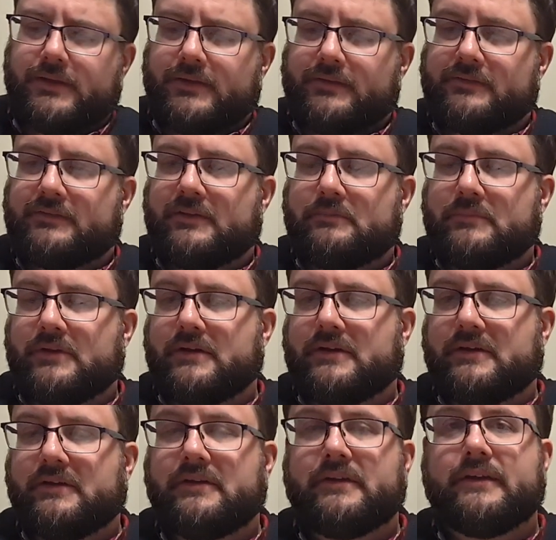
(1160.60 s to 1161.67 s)

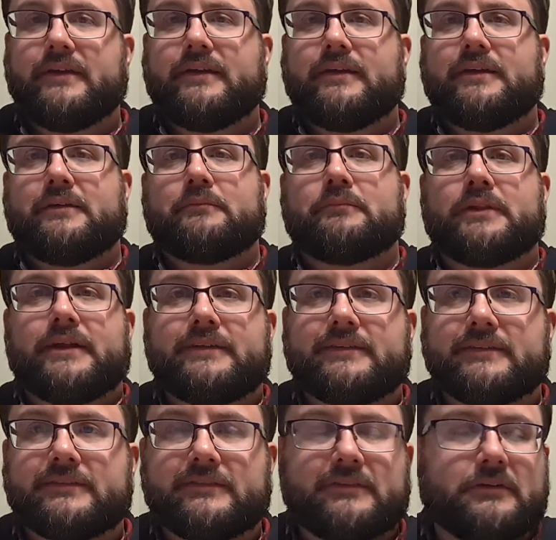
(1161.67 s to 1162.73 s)
some
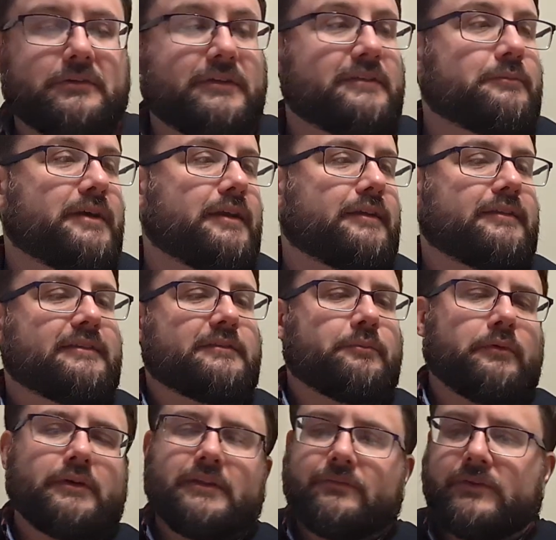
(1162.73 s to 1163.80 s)
blessed soul has made it to this
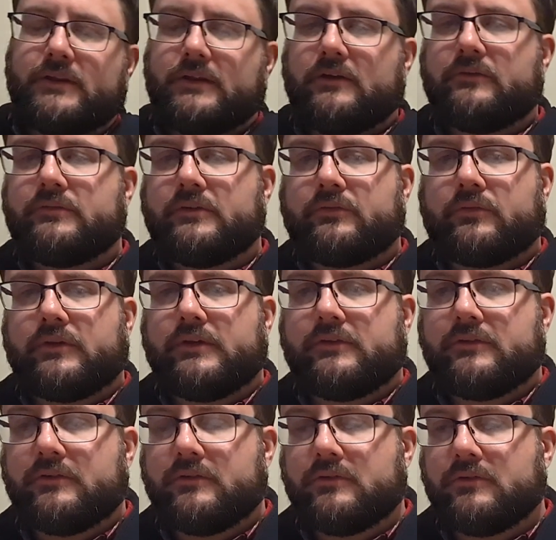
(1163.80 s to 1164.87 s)
point in the video, feel free
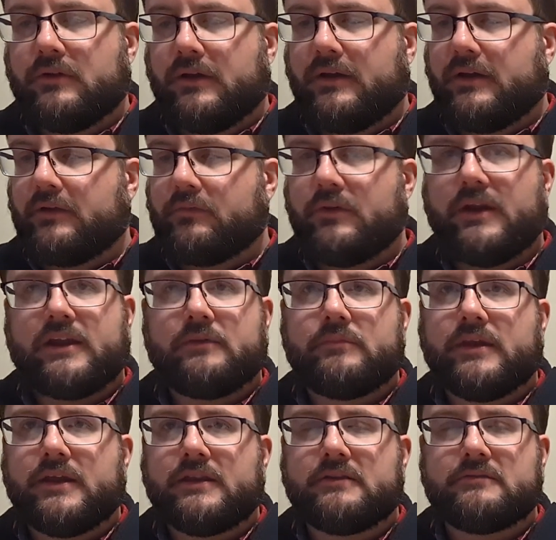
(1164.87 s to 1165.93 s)
to
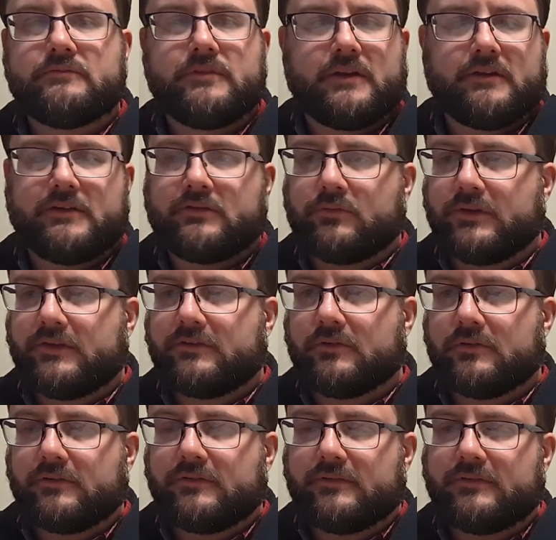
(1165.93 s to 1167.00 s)
recommend various
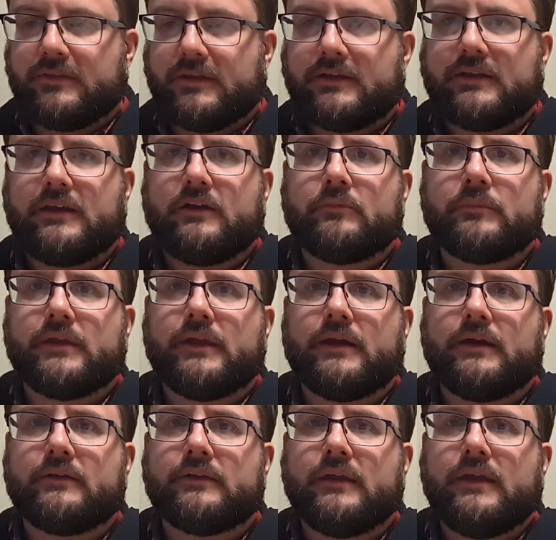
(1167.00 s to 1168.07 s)
resources that could help me
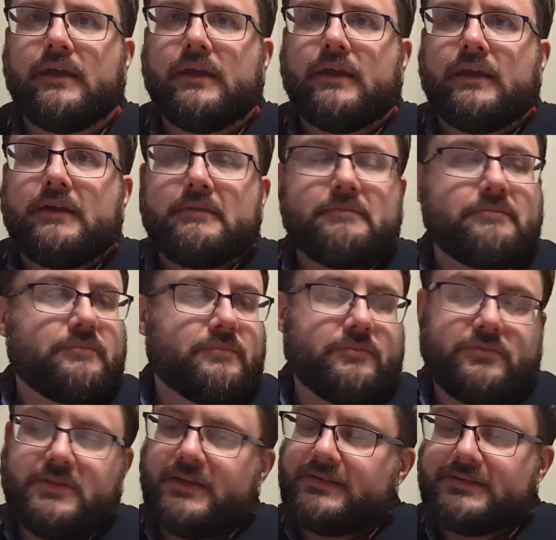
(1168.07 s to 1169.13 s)
out.
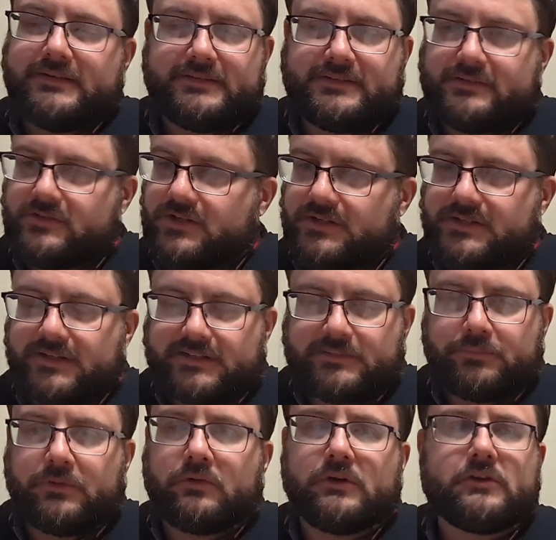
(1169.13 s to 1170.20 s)
This is just
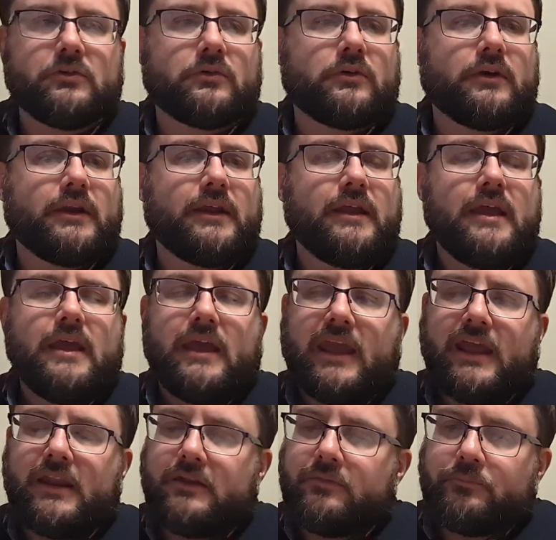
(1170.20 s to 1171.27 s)
exploratory,
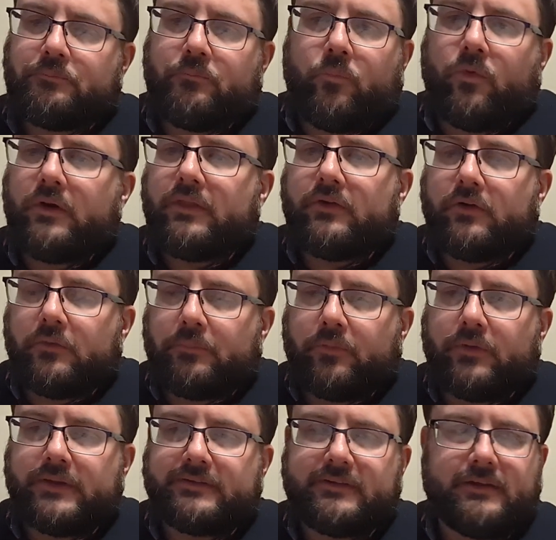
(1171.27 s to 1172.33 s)
and one of the whole
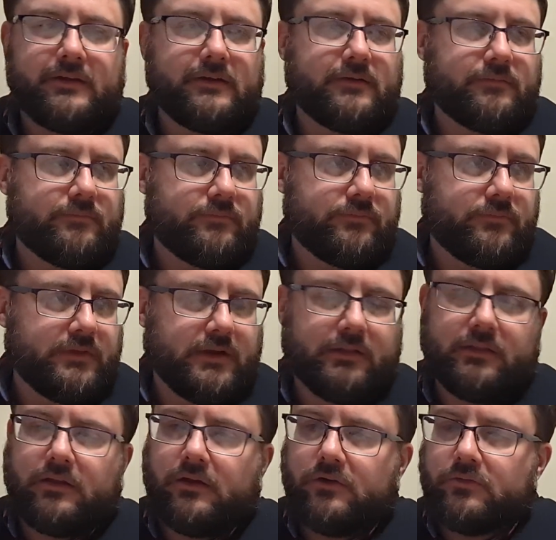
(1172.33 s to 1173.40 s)
points here,
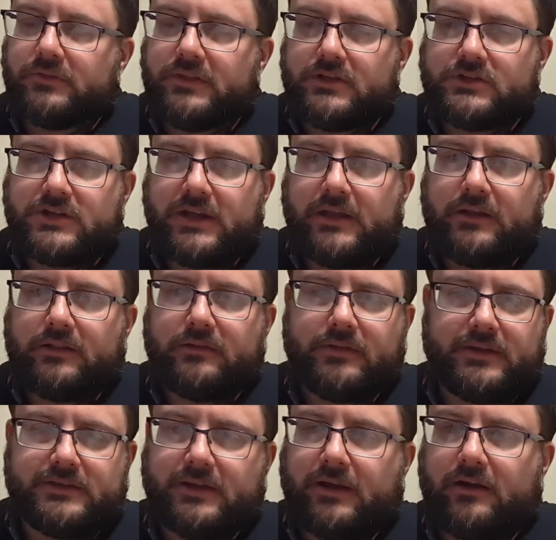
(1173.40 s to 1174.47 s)
along with the channel
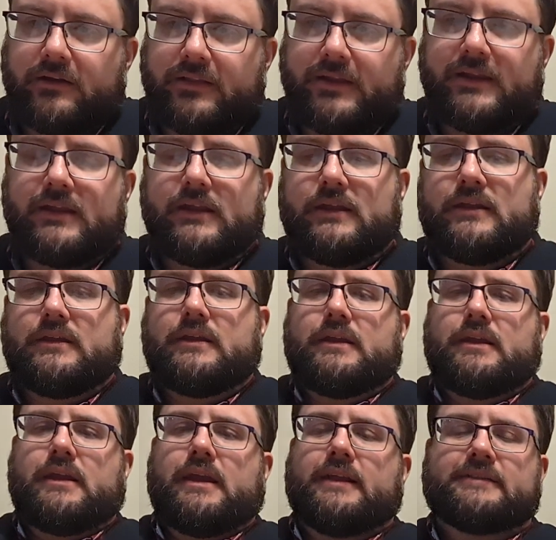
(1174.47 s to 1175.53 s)
entirely,
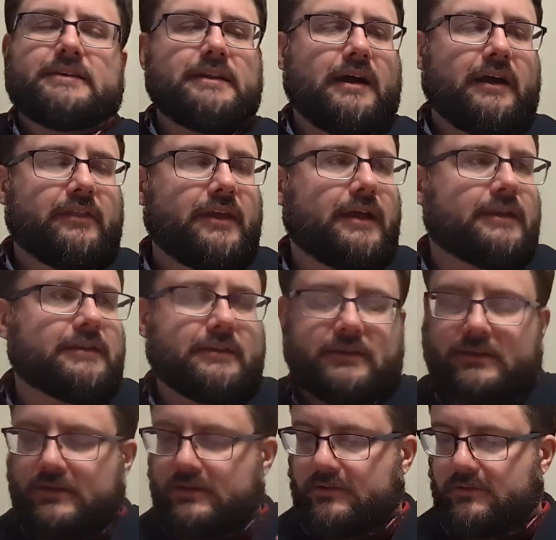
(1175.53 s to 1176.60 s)
it's not that
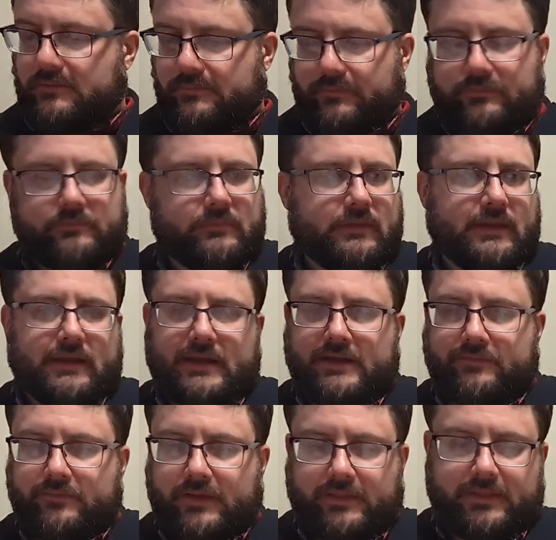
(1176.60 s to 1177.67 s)

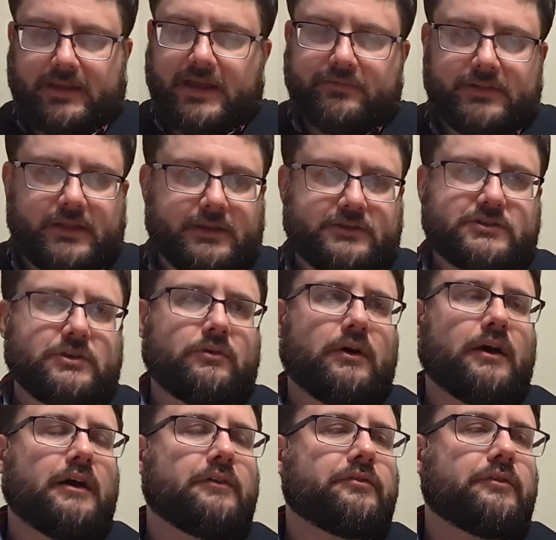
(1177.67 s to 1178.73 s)
I think I have a lot to show
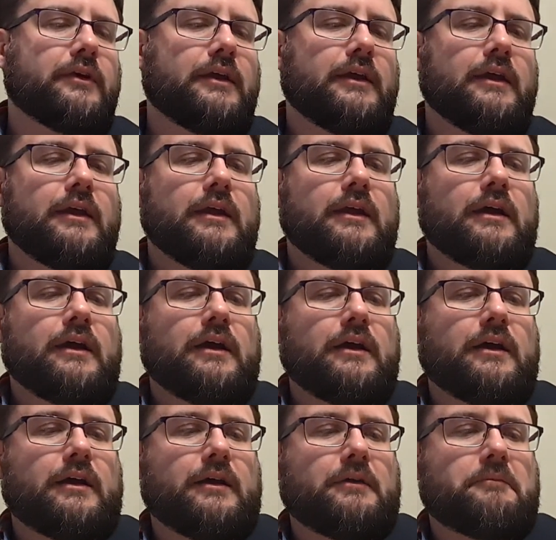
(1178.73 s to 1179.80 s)
off.
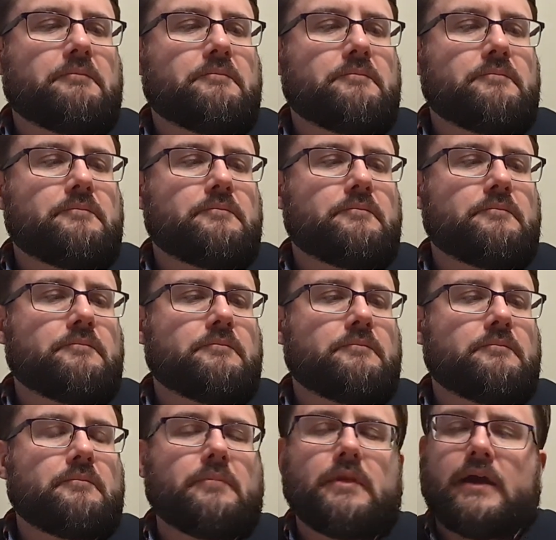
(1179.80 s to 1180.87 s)

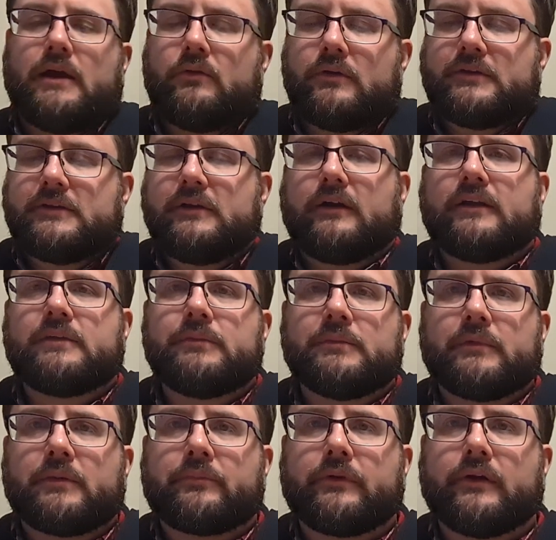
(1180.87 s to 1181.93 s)
I want to document
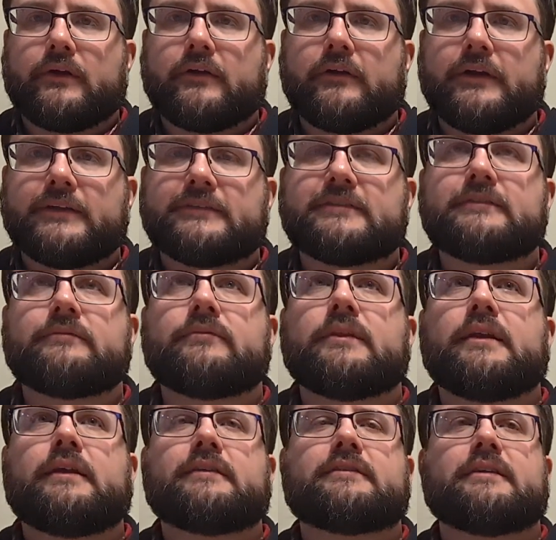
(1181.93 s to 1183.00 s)
my progress,
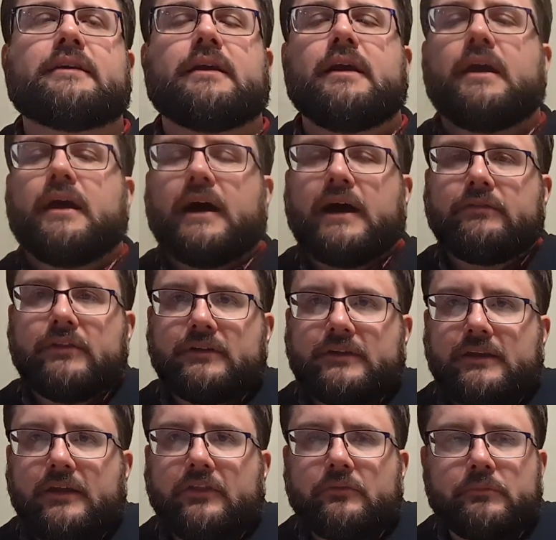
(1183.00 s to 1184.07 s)
and I'll say I've looked
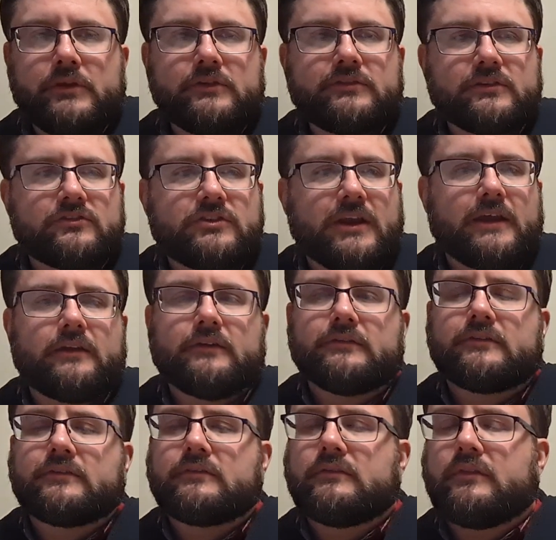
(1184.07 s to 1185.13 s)
at other music
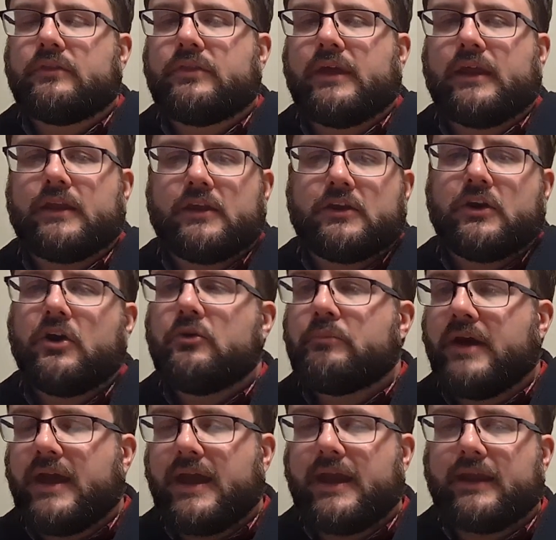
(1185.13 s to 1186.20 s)
channels that go
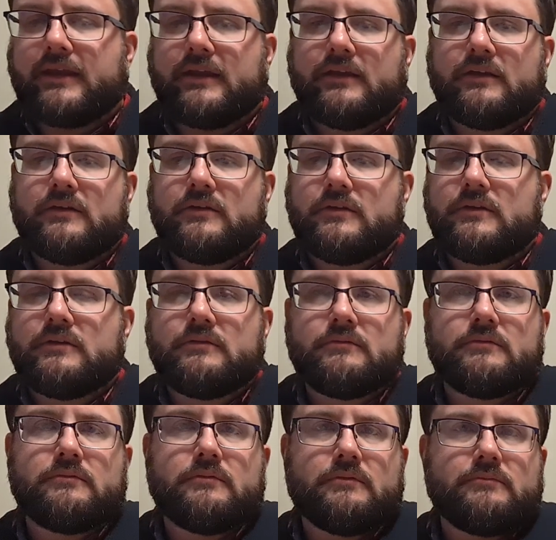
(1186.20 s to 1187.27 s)
back
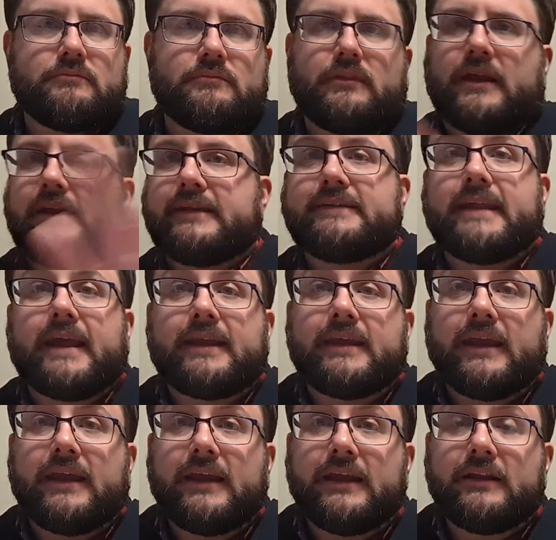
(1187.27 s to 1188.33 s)
like a
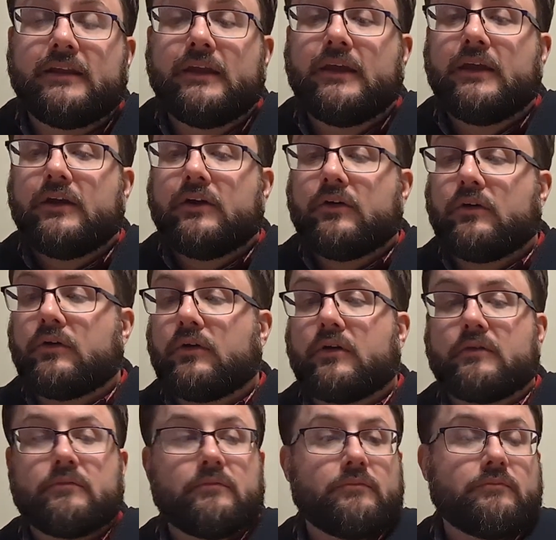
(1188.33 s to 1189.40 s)
decade,
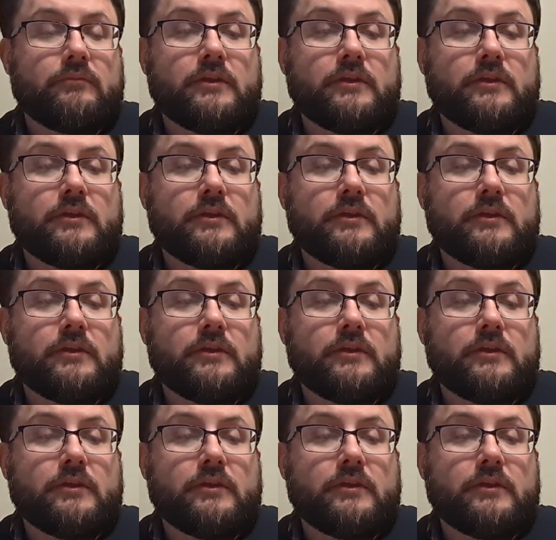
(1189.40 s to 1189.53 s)
or